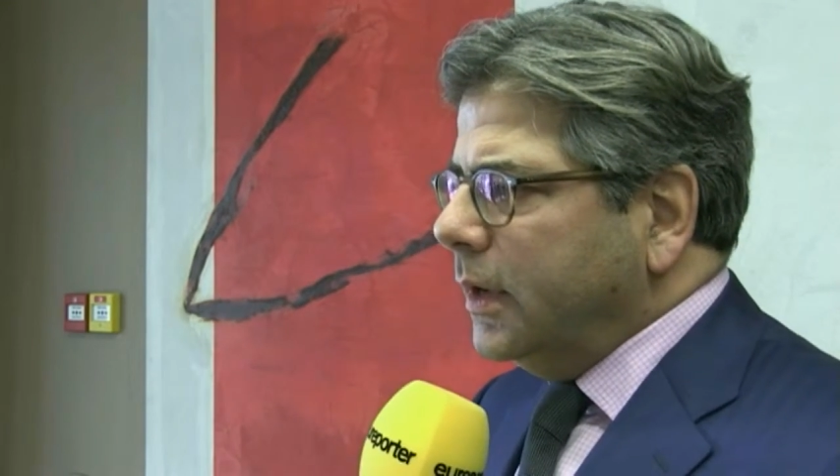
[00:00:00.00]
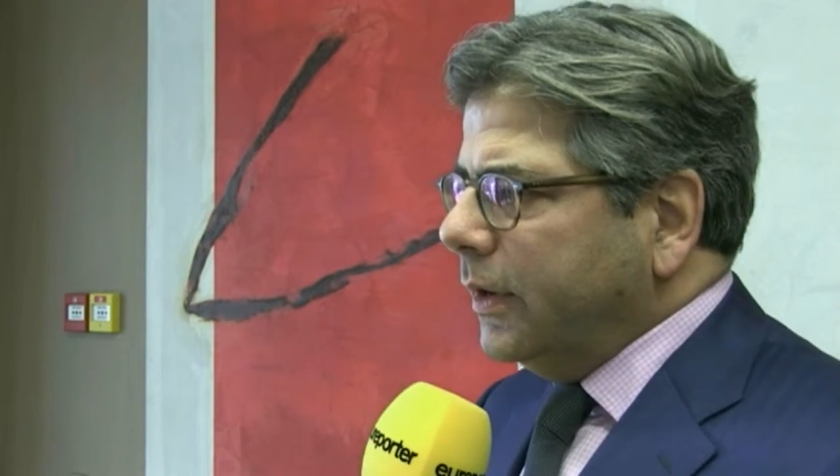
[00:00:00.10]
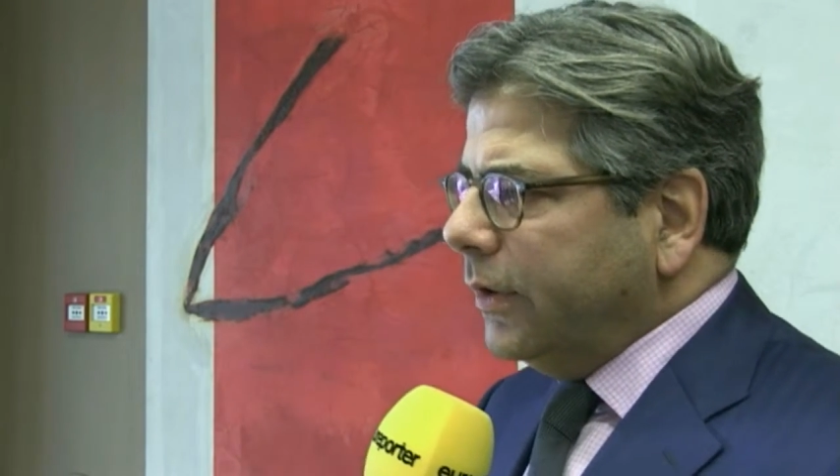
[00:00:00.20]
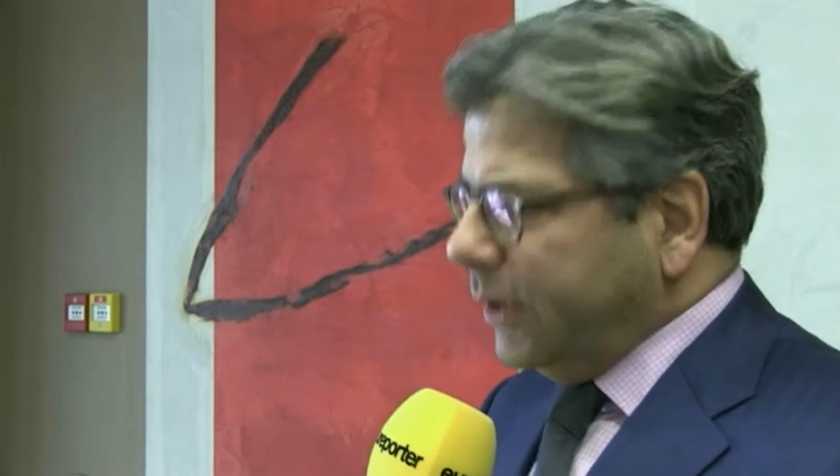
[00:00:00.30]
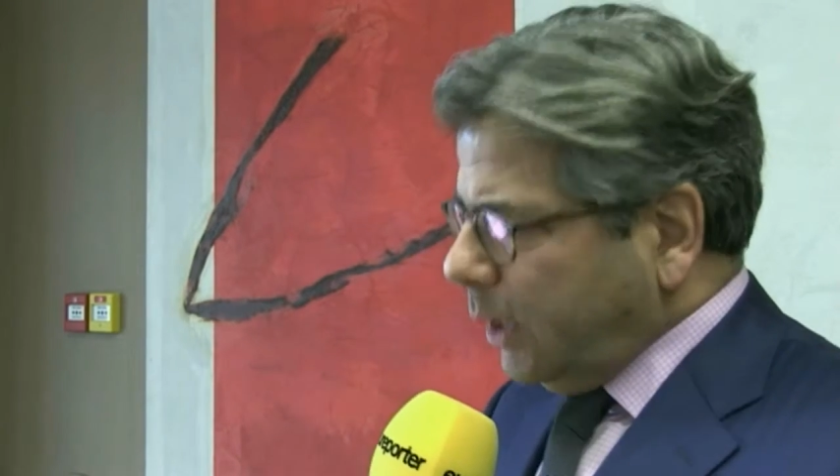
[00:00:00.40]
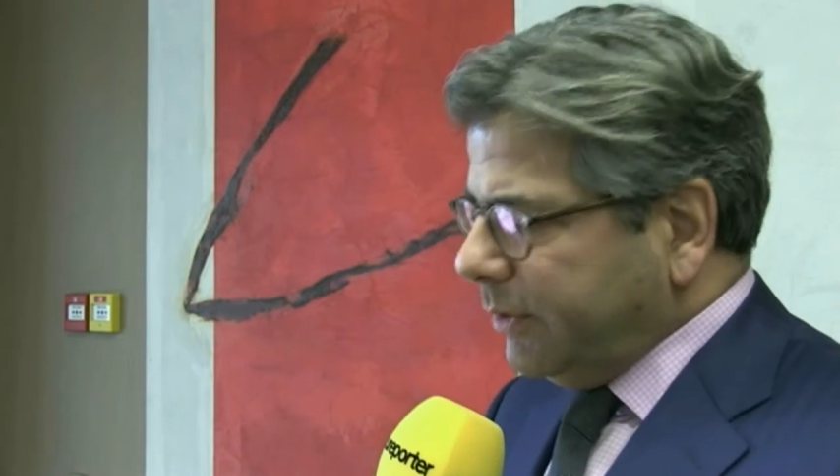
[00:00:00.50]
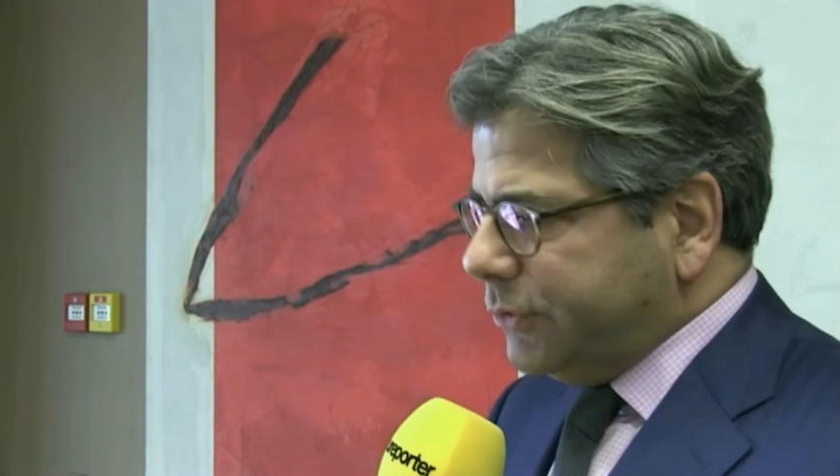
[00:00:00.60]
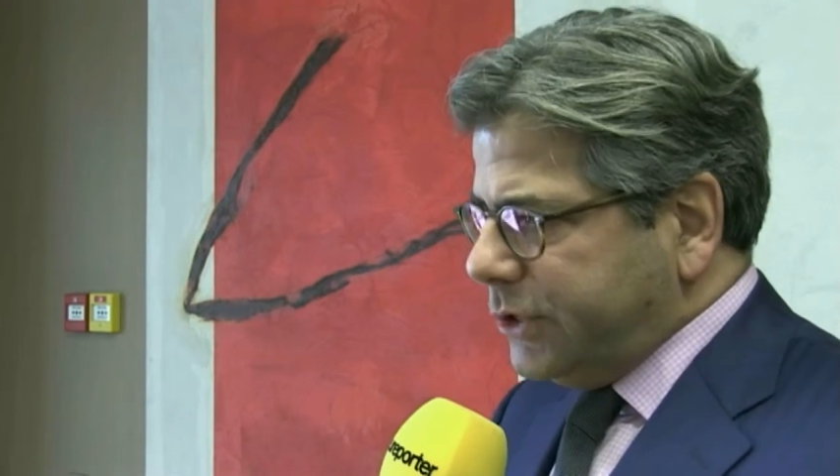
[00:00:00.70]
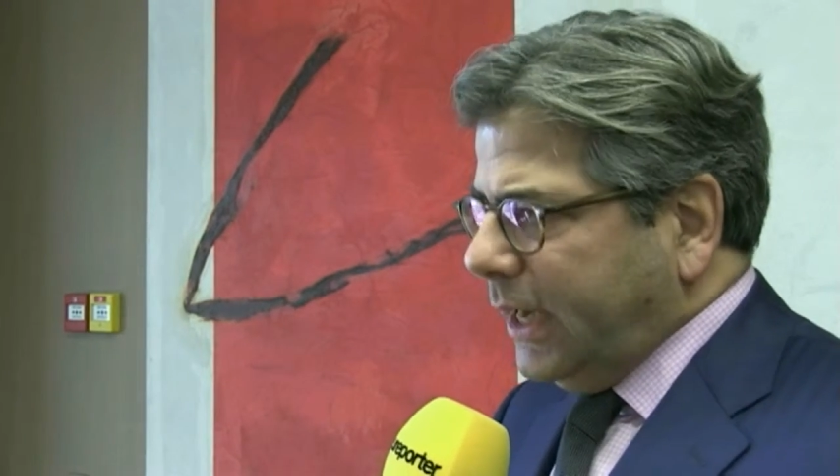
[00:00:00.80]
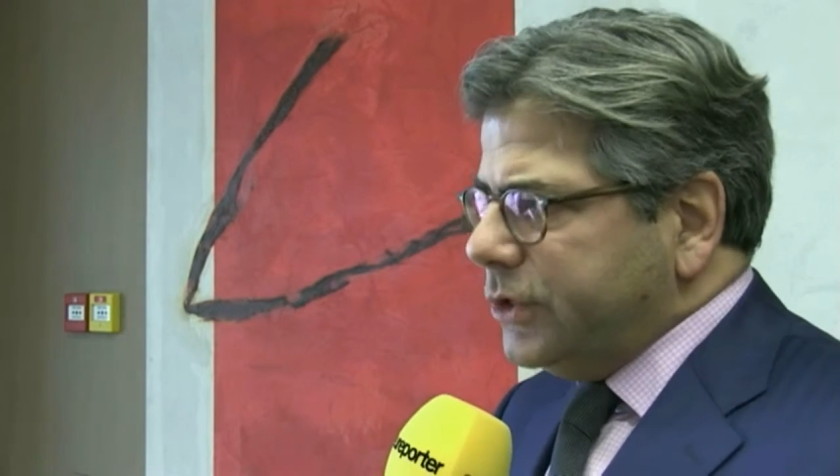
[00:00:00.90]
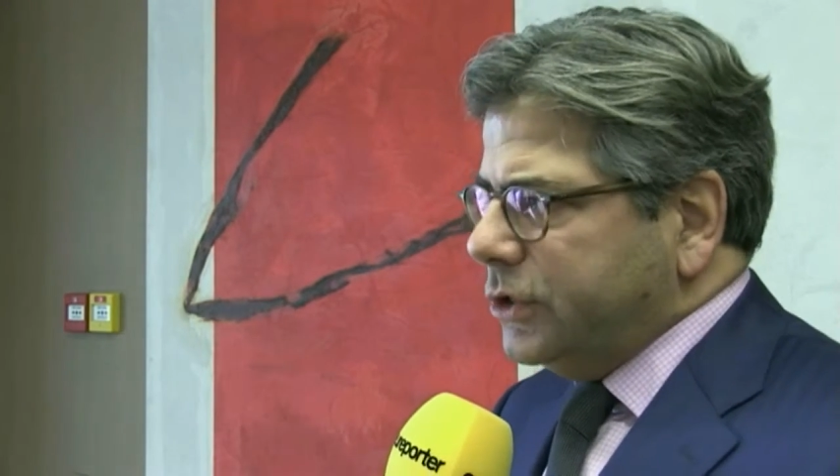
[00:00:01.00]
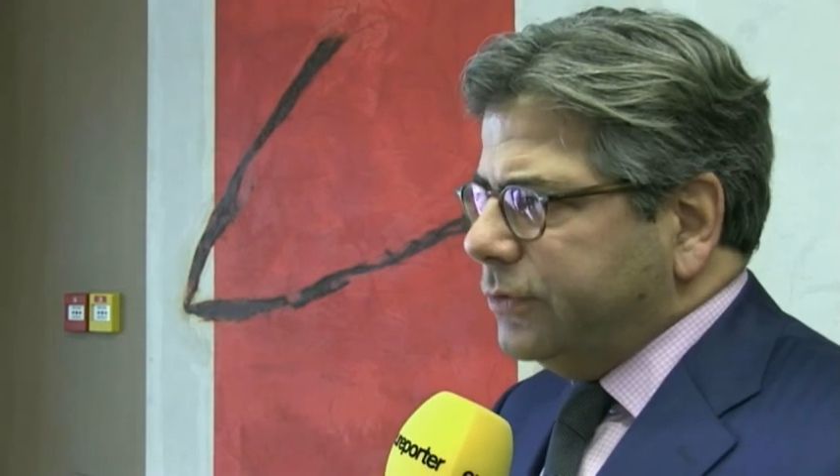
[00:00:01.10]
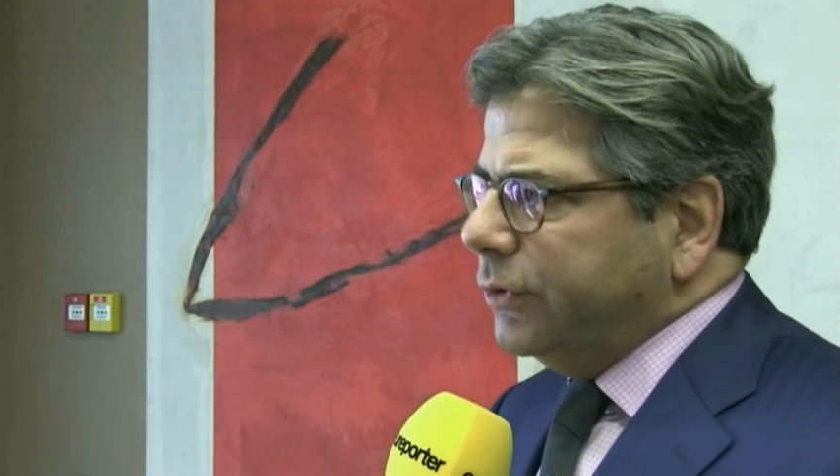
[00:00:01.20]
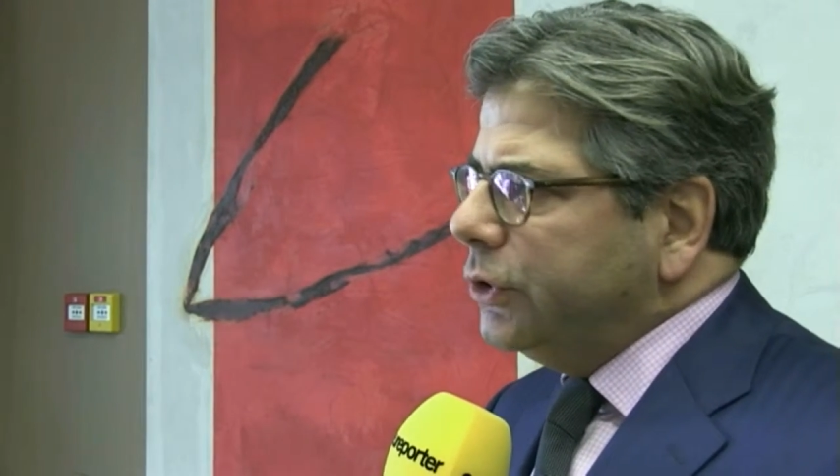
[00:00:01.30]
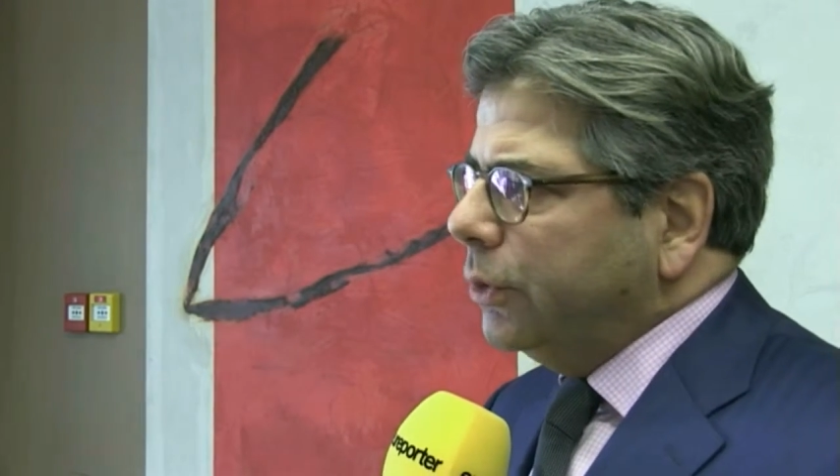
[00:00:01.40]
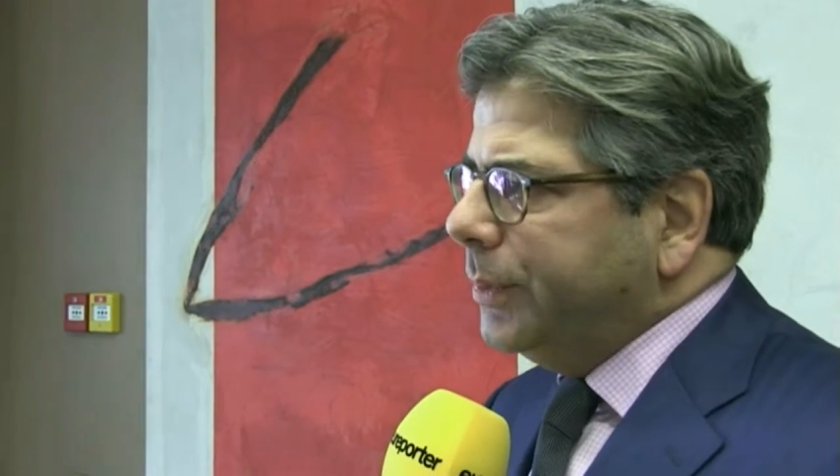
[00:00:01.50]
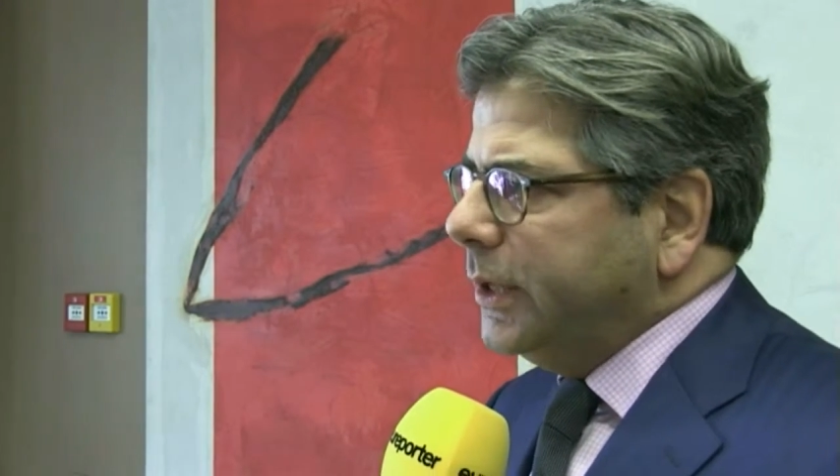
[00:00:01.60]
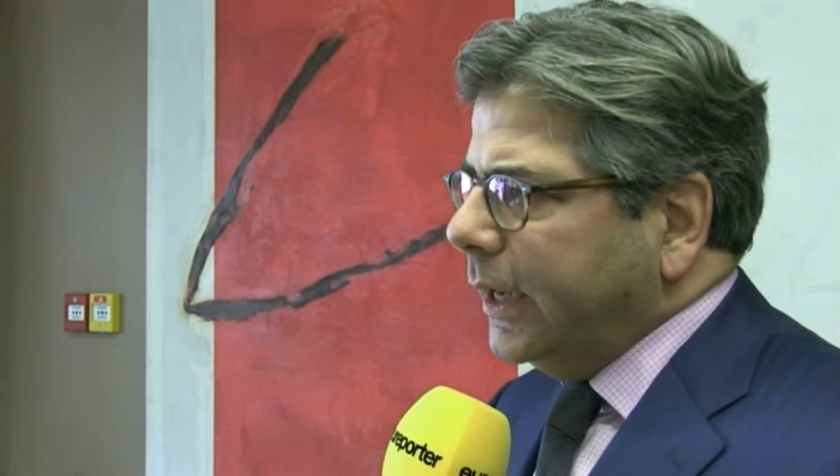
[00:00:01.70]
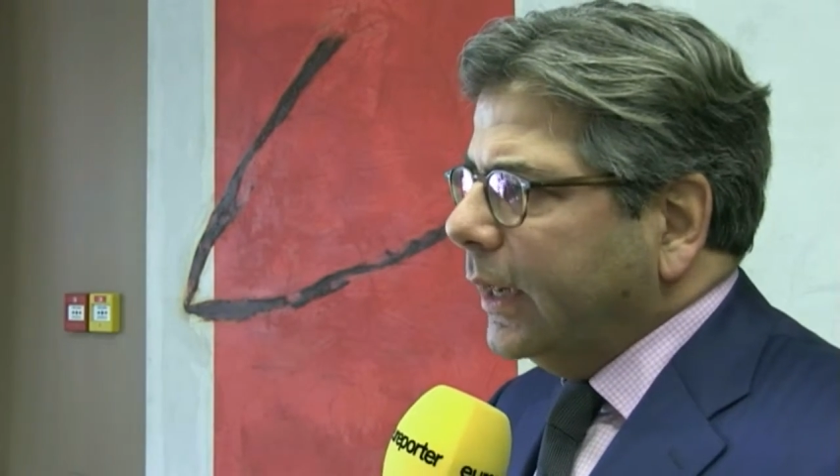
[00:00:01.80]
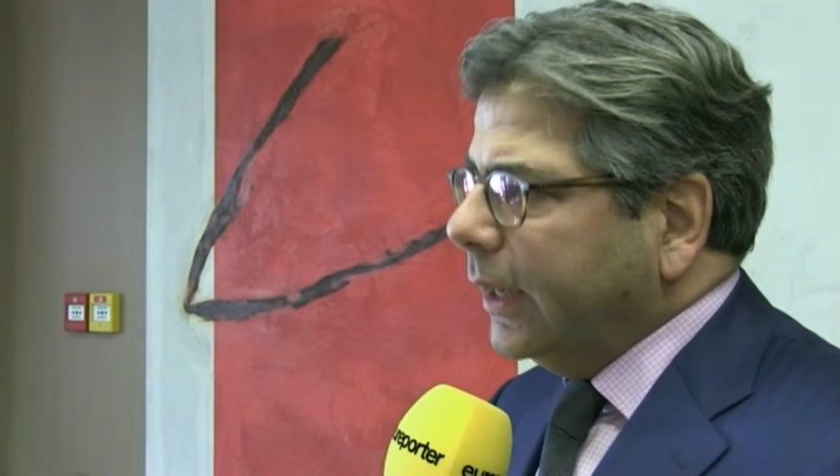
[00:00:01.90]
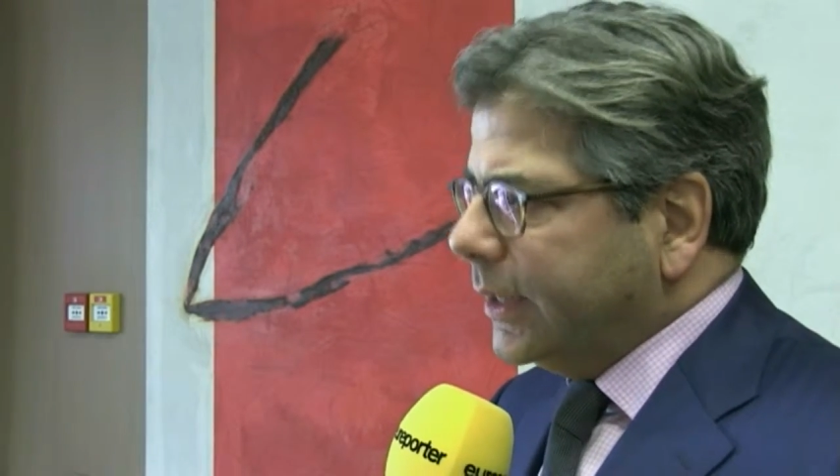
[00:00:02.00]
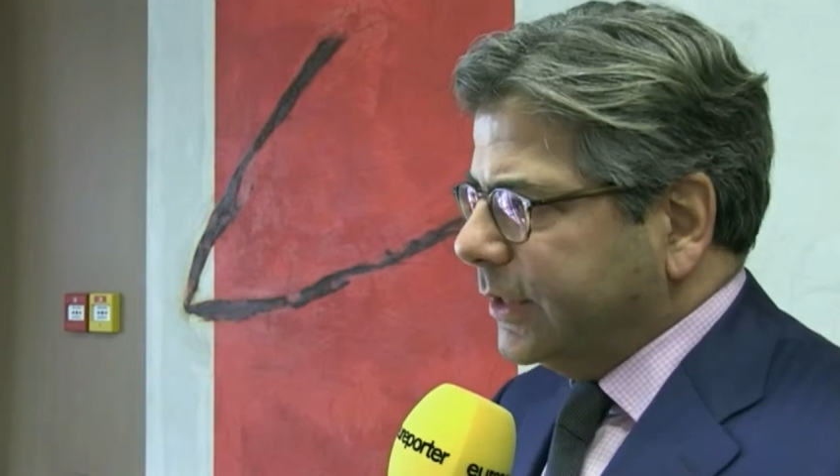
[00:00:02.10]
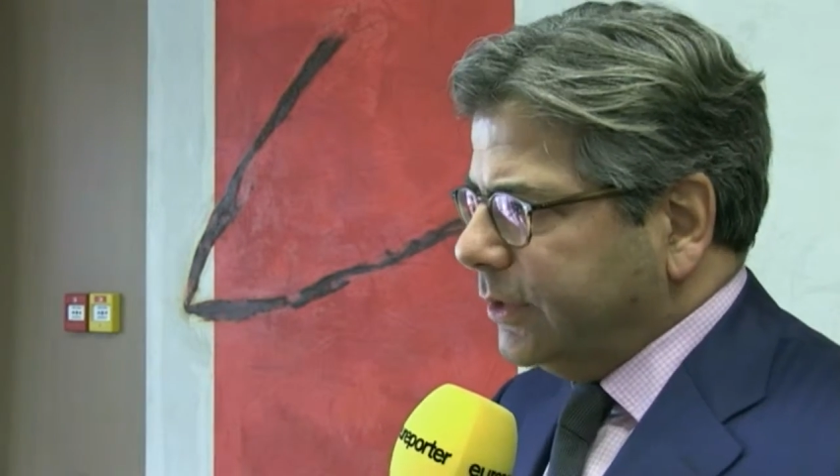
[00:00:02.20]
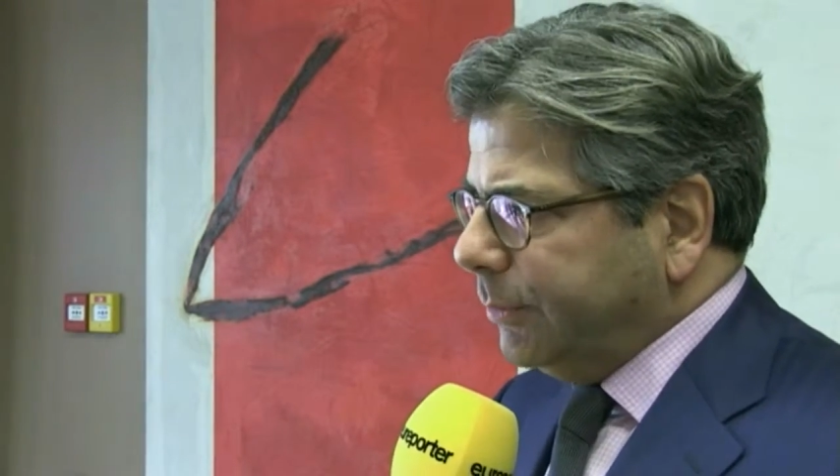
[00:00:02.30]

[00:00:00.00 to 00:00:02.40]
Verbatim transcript: There are a couple of challenges for European airlines at